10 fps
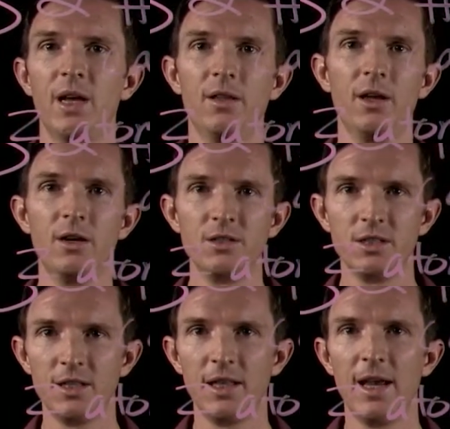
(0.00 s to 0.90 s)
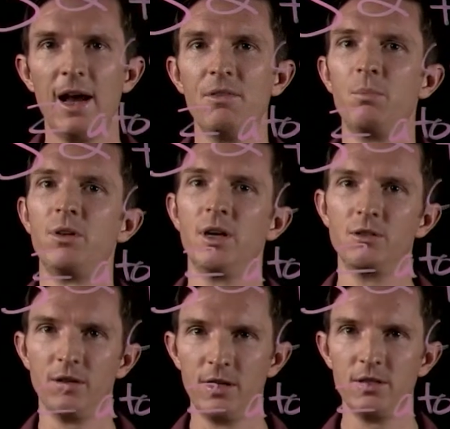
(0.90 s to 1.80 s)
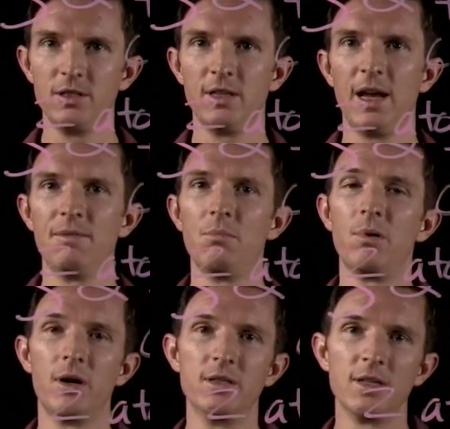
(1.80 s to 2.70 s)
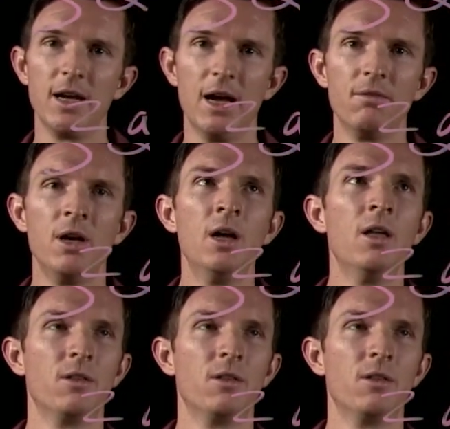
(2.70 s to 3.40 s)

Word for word: okay, the energies that they have, the potential energies they have, the bonds they have.